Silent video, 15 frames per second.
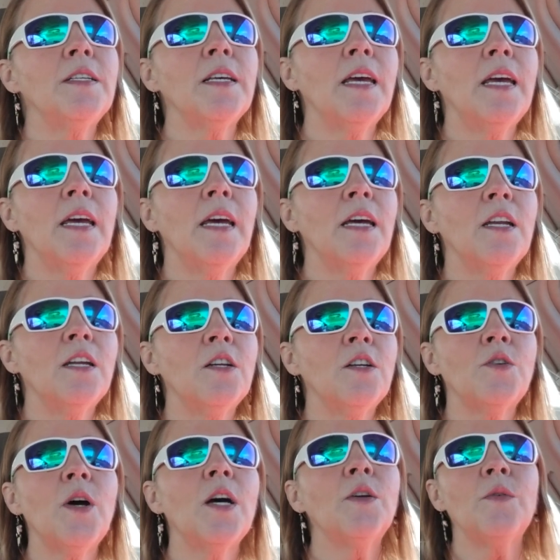
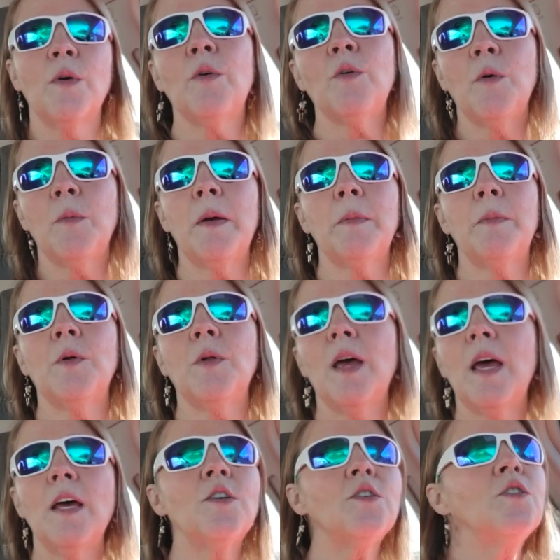in trying to recruit people
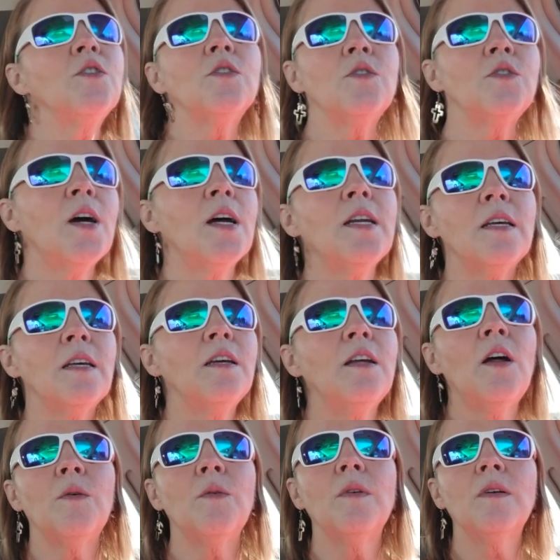and trying to, you
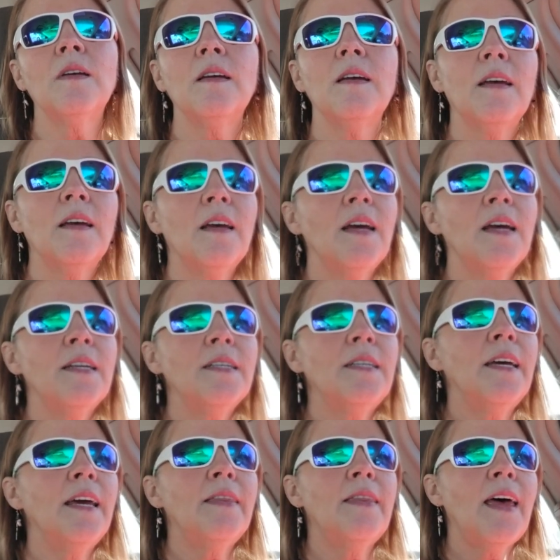know,
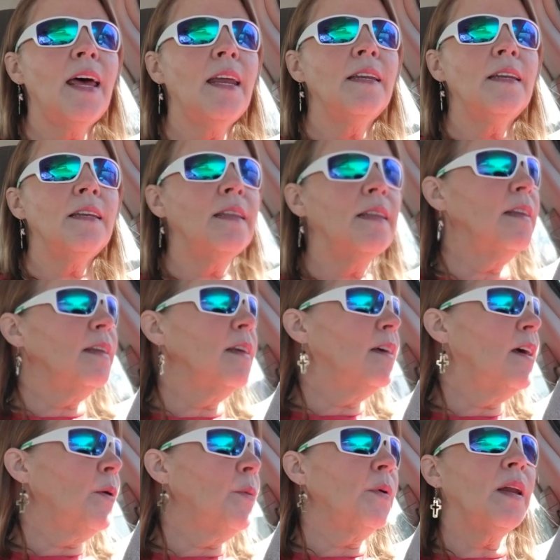to get that
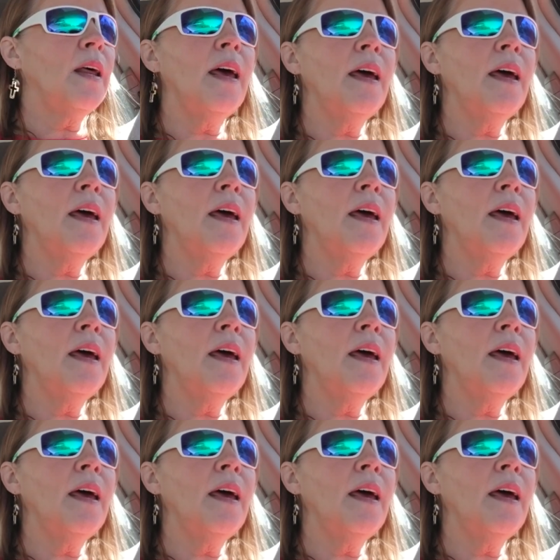going.